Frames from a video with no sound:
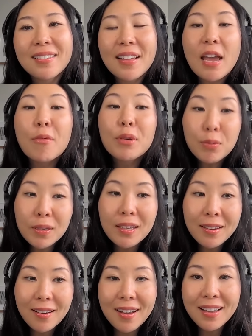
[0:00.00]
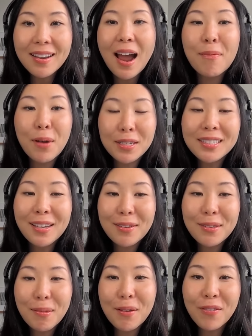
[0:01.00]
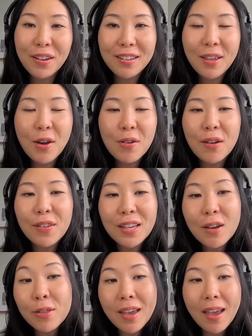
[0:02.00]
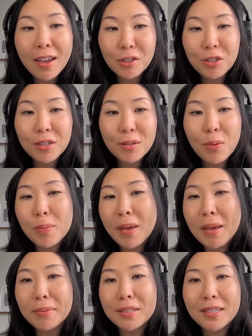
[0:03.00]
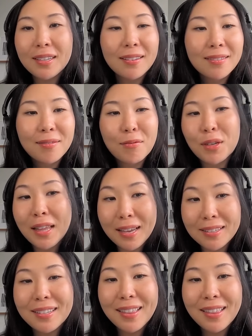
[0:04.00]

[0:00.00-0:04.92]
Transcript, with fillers: It was really good. I want to tell you something funny though, and I feel like only Asians will be able to relate to